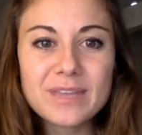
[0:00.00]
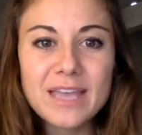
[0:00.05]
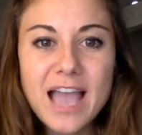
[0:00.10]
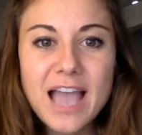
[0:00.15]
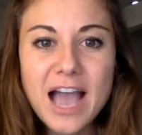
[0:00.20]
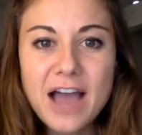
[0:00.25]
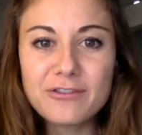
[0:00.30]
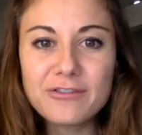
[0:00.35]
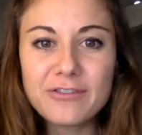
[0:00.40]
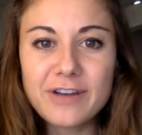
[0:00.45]

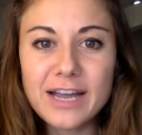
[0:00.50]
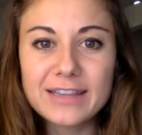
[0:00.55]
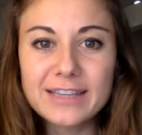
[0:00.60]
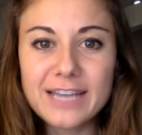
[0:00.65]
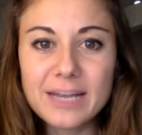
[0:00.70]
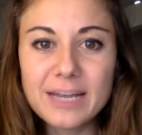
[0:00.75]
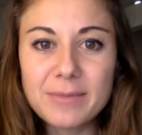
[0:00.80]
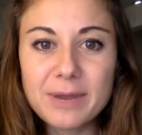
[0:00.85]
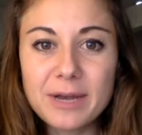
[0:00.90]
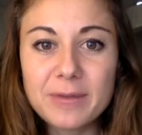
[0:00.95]
How do you find
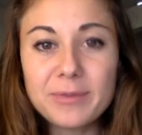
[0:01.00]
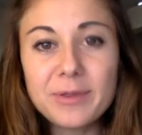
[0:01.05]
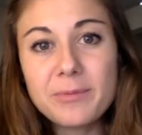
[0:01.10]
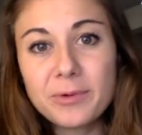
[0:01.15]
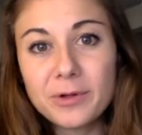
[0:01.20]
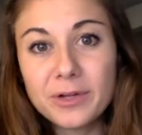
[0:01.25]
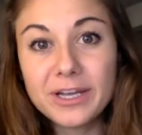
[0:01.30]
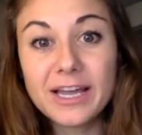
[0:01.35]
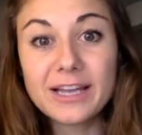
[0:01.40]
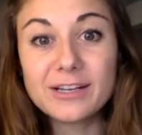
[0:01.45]
like-minded
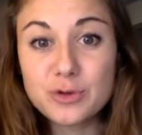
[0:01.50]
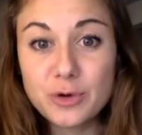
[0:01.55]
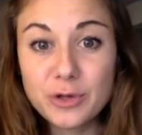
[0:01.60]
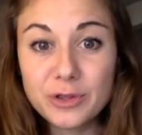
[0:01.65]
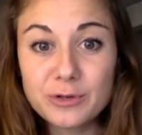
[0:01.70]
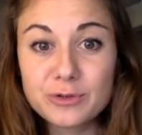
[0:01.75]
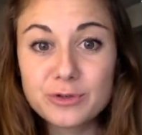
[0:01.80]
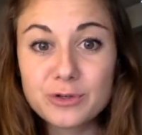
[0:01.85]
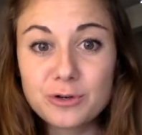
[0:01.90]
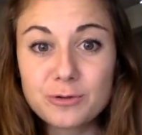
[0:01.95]
people? Again, join
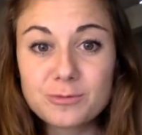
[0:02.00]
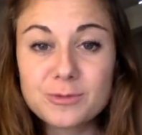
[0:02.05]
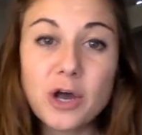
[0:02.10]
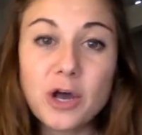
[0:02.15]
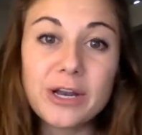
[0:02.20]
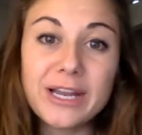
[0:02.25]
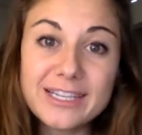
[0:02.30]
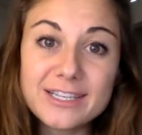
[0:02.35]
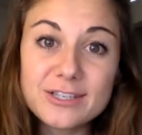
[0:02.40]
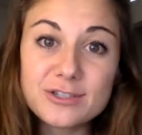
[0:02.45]
those groups on
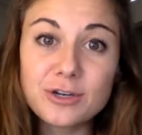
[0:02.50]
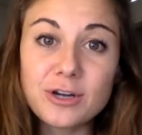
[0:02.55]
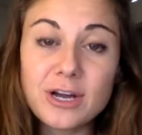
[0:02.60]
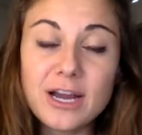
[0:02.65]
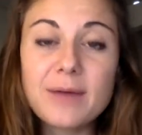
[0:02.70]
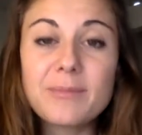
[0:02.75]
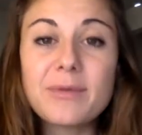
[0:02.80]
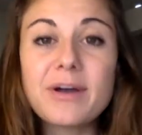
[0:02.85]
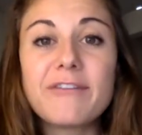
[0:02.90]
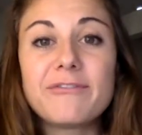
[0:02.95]

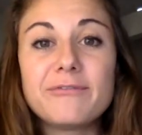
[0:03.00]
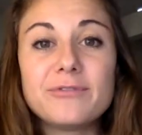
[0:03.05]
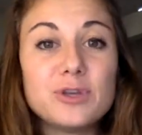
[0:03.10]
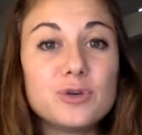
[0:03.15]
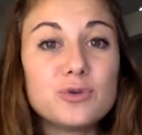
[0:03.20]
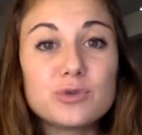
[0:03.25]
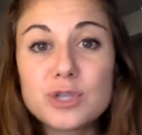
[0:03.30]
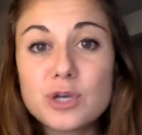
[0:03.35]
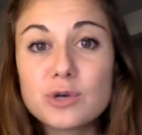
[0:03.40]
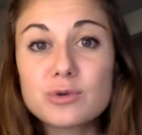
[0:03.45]
Instagram.
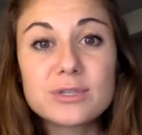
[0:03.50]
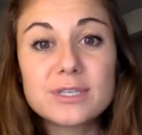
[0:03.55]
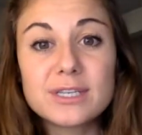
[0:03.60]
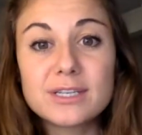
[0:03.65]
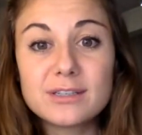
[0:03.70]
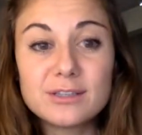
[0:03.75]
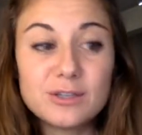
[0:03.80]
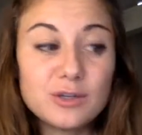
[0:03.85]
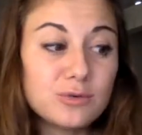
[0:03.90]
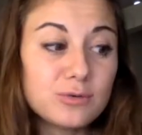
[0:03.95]
Use
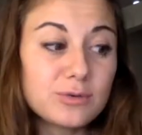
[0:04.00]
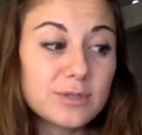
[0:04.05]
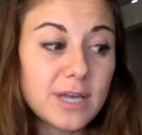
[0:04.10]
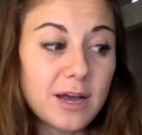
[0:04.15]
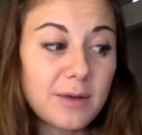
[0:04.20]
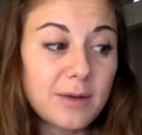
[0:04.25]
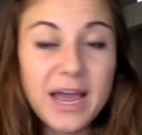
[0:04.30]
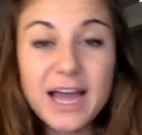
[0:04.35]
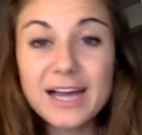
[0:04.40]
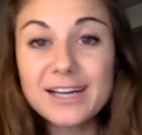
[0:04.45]

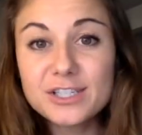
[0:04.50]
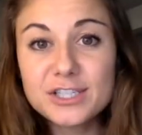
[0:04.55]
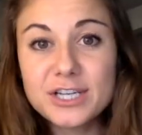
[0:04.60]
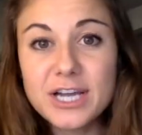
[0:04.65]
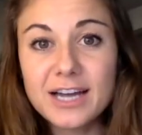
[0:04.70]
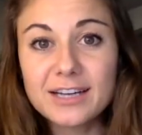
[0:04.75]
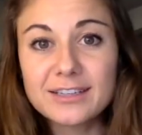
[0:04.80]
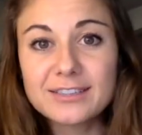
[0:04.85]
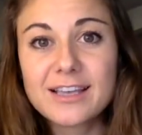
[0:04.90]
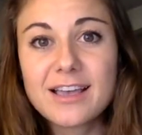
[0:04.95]

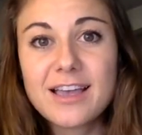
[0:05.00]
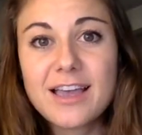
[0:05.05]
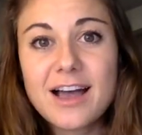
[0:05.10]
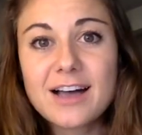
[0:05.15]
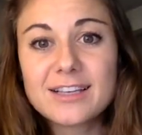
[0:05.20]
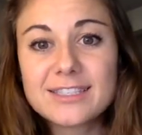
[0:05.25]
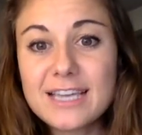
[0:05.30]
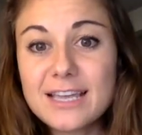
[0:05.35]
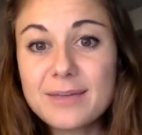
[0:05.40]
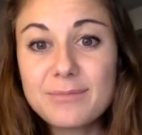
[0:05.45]
hashtags.
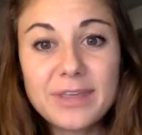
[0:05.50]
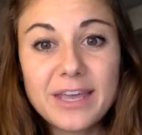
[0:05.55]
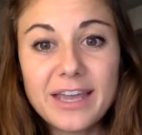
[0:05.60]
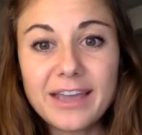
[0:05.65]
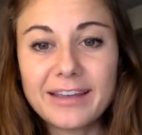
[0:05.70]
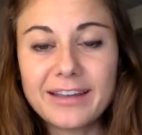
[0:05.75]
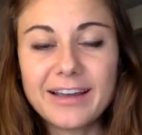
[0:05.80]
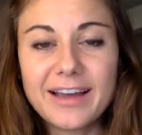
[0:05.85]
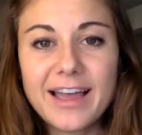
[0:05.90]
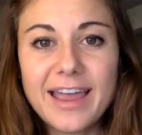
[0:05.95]
Same
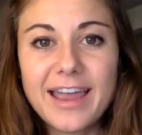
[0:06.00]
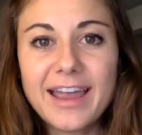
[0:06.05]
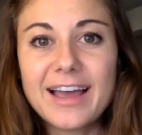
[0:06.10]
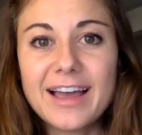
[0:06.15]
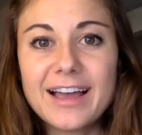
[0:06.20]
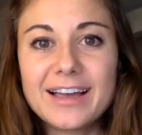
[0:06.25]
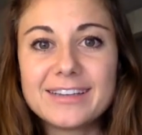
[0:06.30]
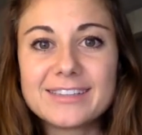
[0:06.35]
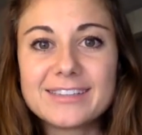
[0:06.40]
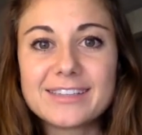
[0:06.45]
thing.
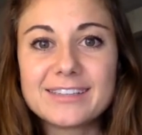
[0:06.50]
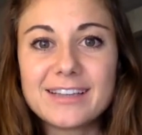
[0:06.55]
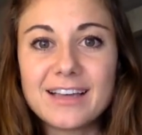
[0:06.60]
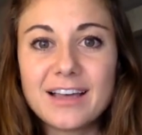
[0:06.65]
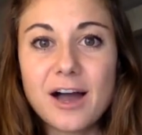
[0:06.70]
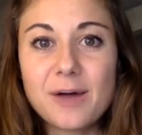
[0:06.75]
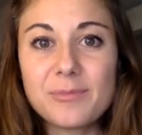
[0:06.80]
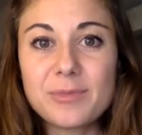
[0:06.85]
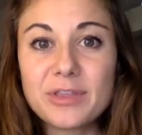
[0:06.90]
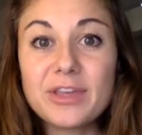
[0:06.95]
And
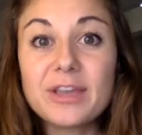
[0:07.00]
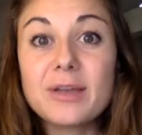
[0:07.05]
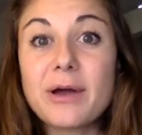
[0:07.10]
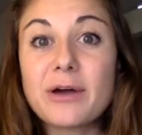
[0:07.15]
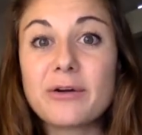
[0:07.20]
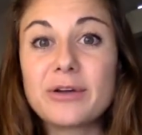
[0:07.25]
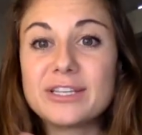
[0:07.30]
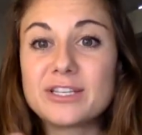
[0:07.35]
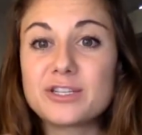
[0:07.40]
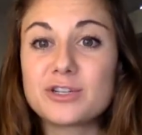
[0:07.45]
the thing
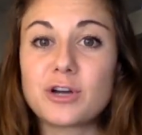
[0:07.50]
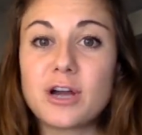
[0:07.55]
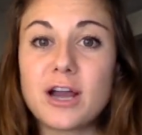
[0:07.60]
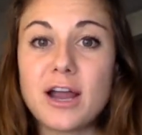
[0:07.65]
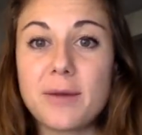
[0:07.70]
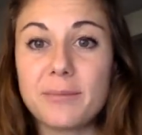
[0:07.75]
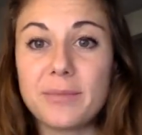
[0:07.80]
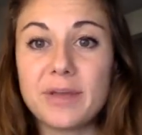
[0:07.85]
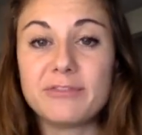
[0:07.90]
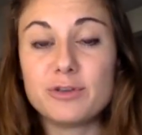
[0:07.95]
about
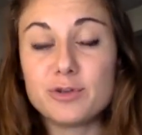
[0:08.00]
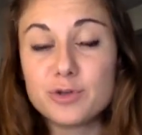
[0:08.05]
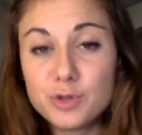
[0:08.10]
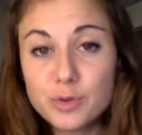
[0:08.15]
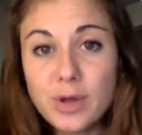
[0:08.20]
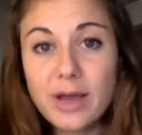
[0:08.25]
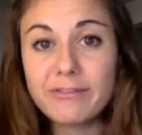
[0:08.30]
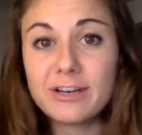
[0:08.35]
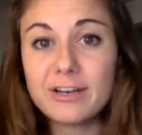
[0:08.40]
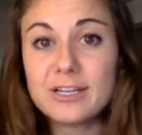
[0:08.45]
Instagram, if you do
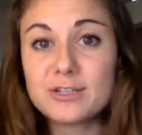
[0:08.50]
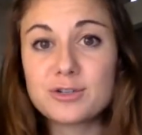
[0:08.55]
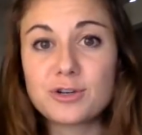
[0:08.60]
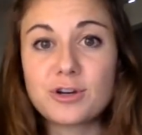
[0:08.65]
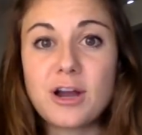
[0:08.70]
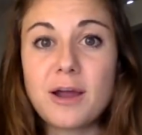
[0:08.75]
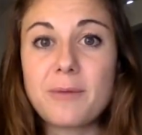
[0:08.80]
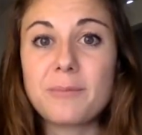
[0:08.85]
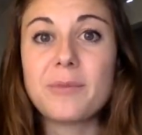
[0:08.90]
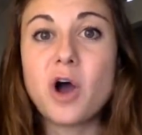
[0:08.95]
have an
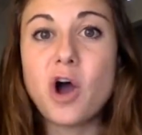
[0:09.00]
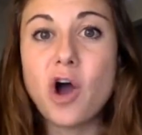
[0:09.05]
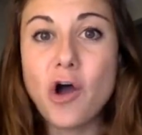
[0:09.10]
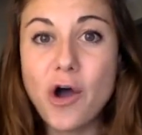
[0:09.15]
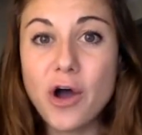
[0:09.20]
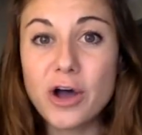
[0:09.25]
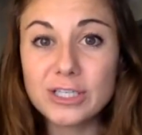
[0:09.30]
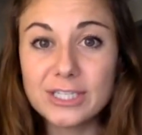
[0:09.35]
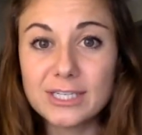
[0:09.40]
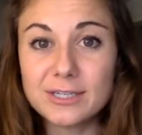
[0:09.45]
Instagram,
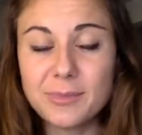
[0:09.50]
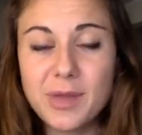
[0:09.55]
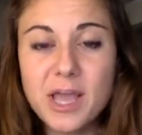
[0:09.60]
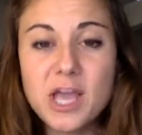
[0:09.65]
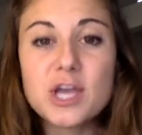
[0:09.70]
awesome.